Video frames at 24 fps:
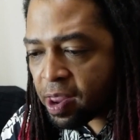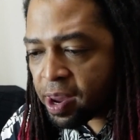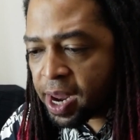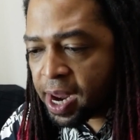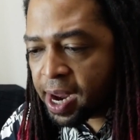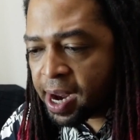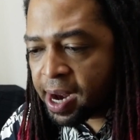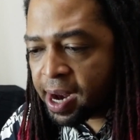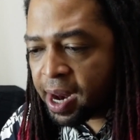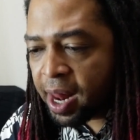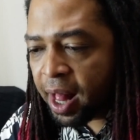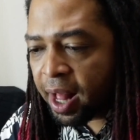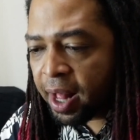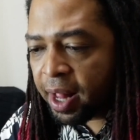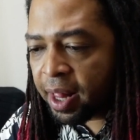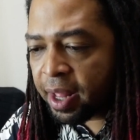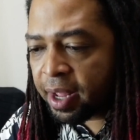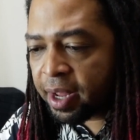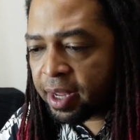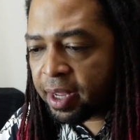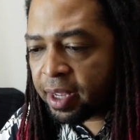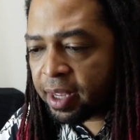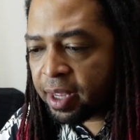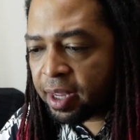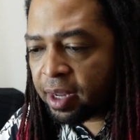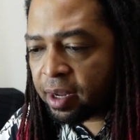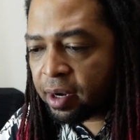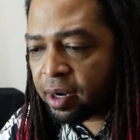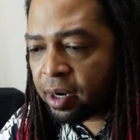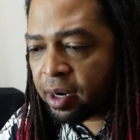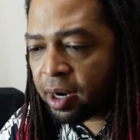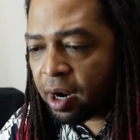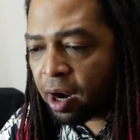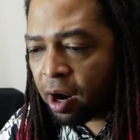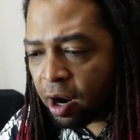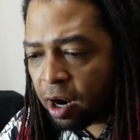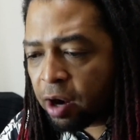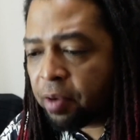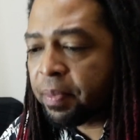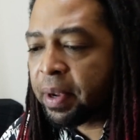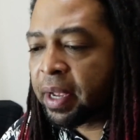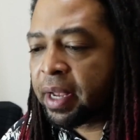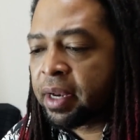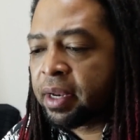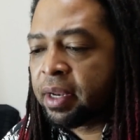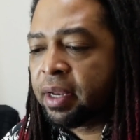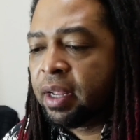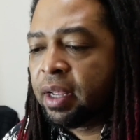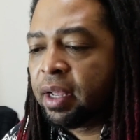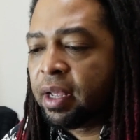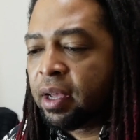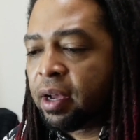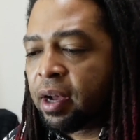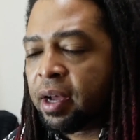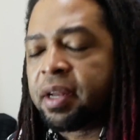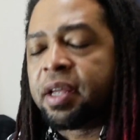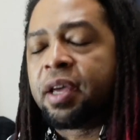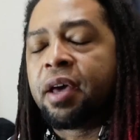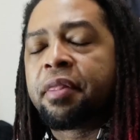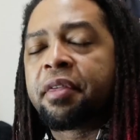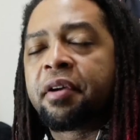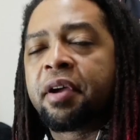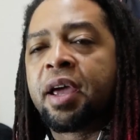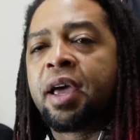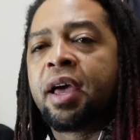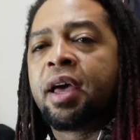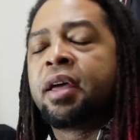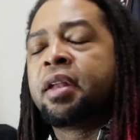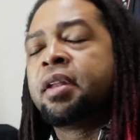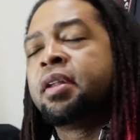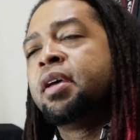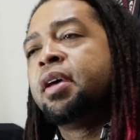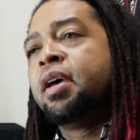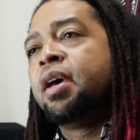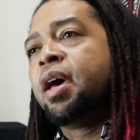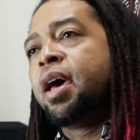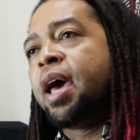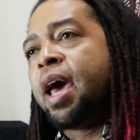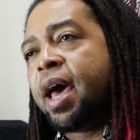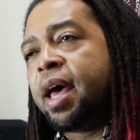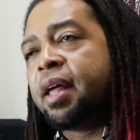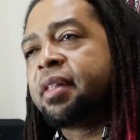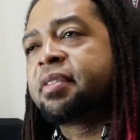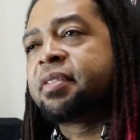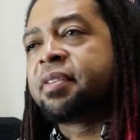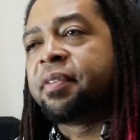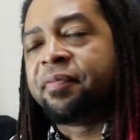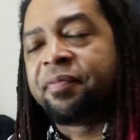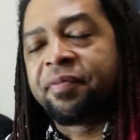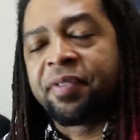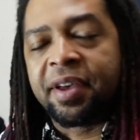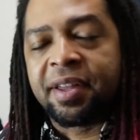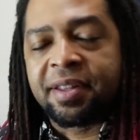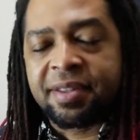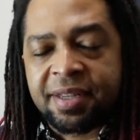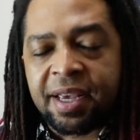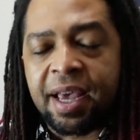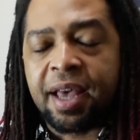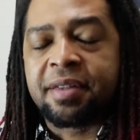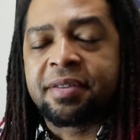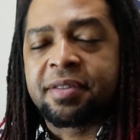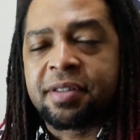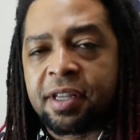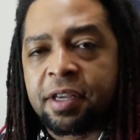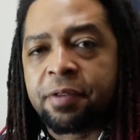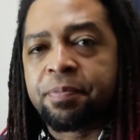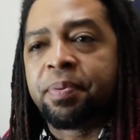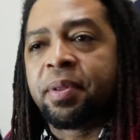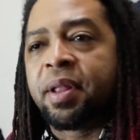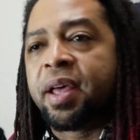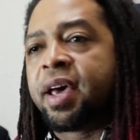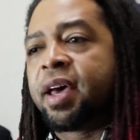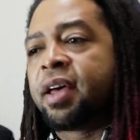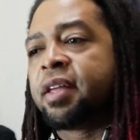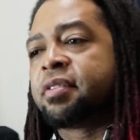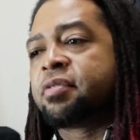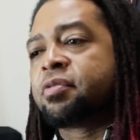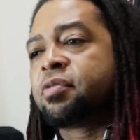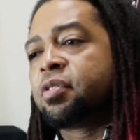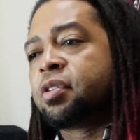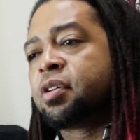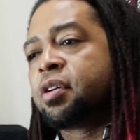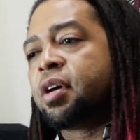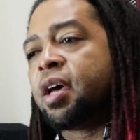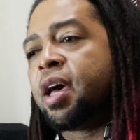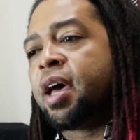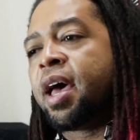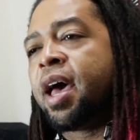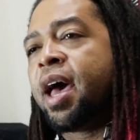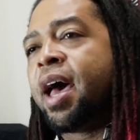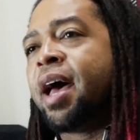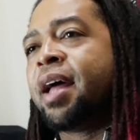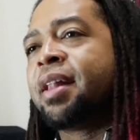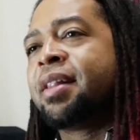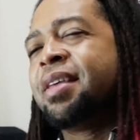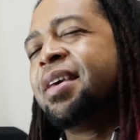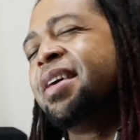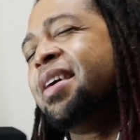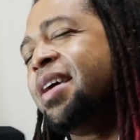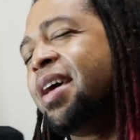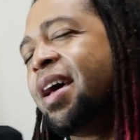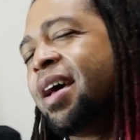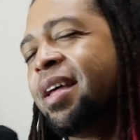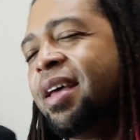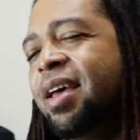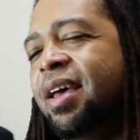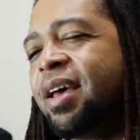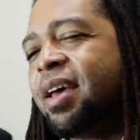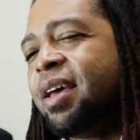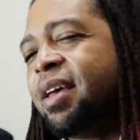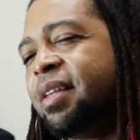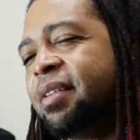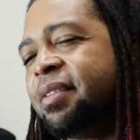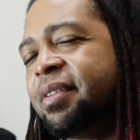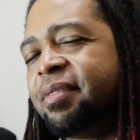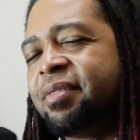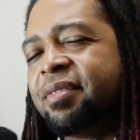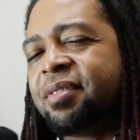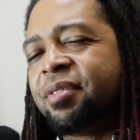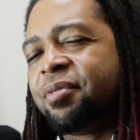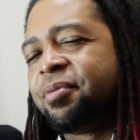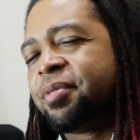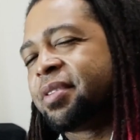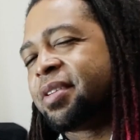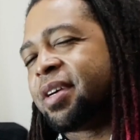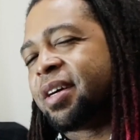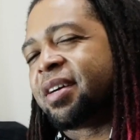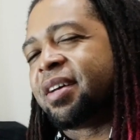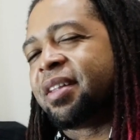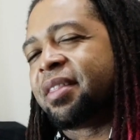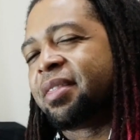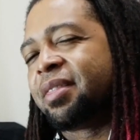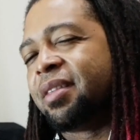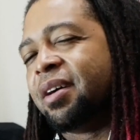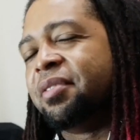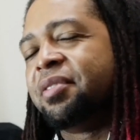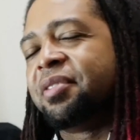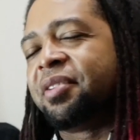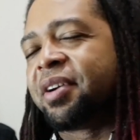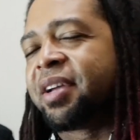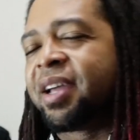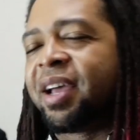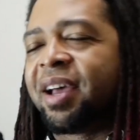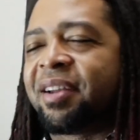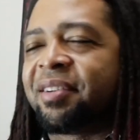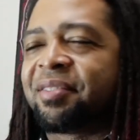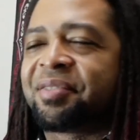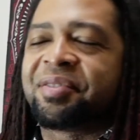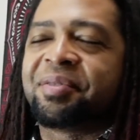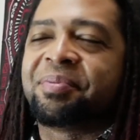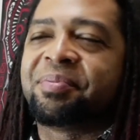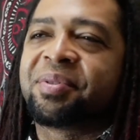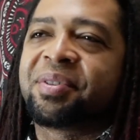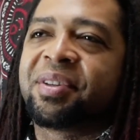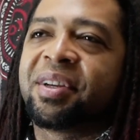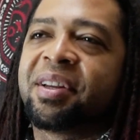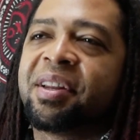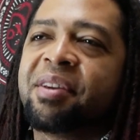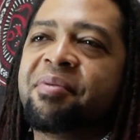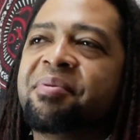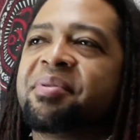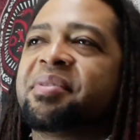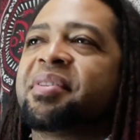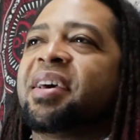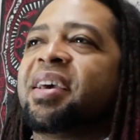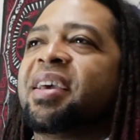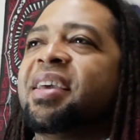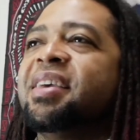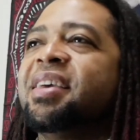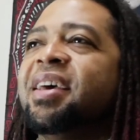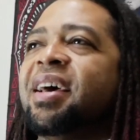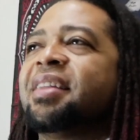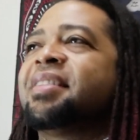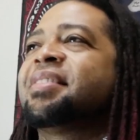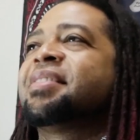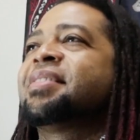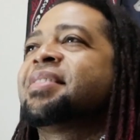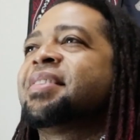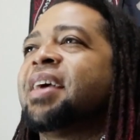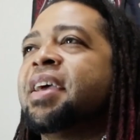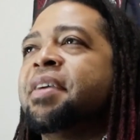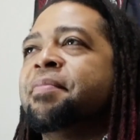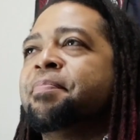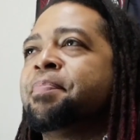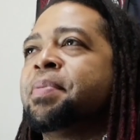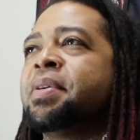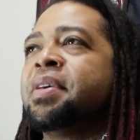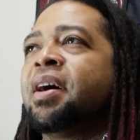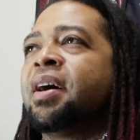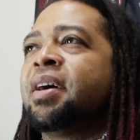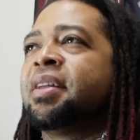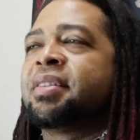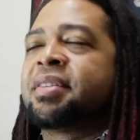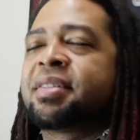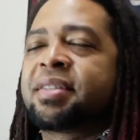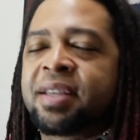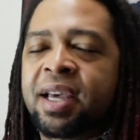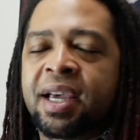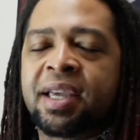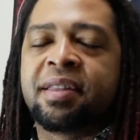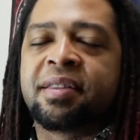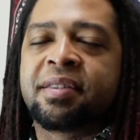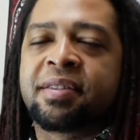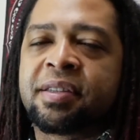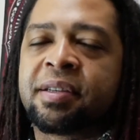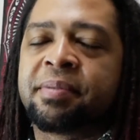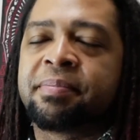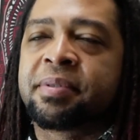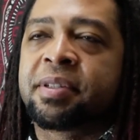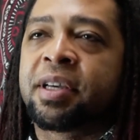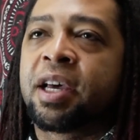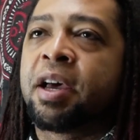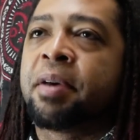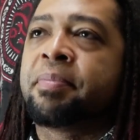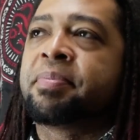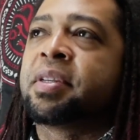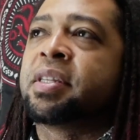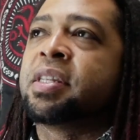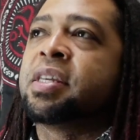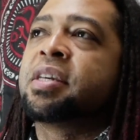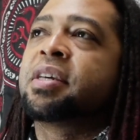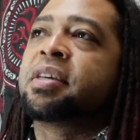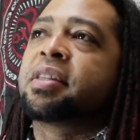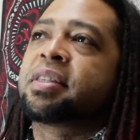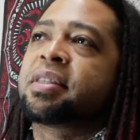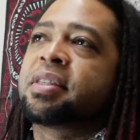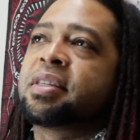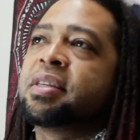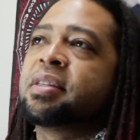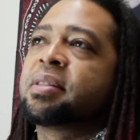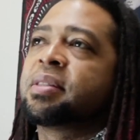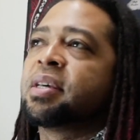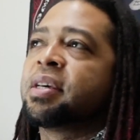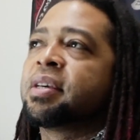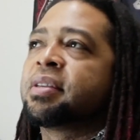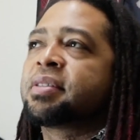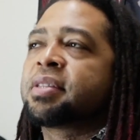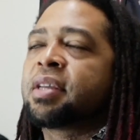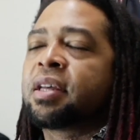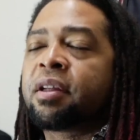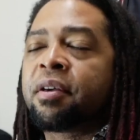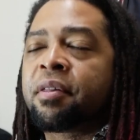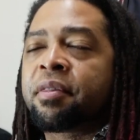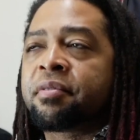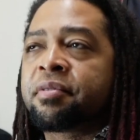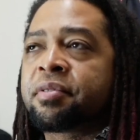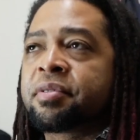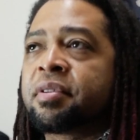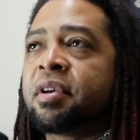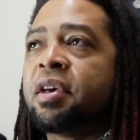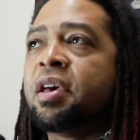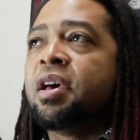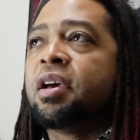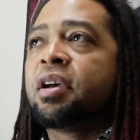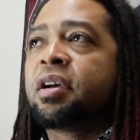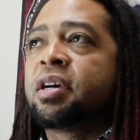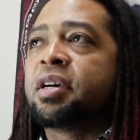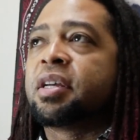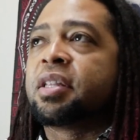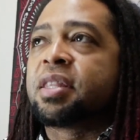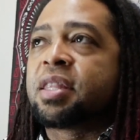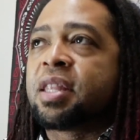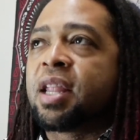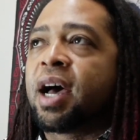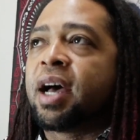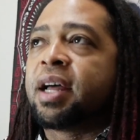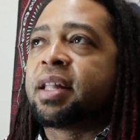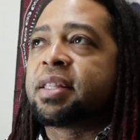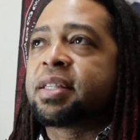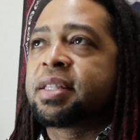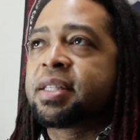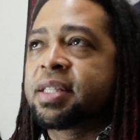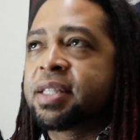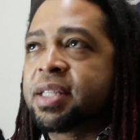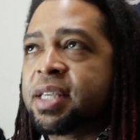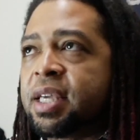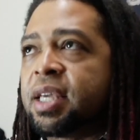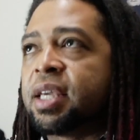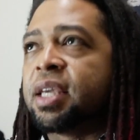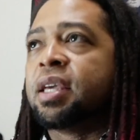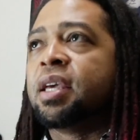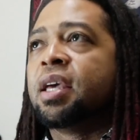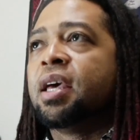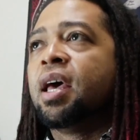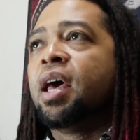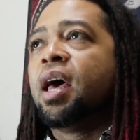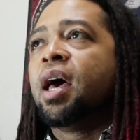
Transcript: Armin, on the other hand, had some fantastic plans. This dude was like a Thundercat or some shit. He had sight beyond sight sometimes, and he could see things that others could not see.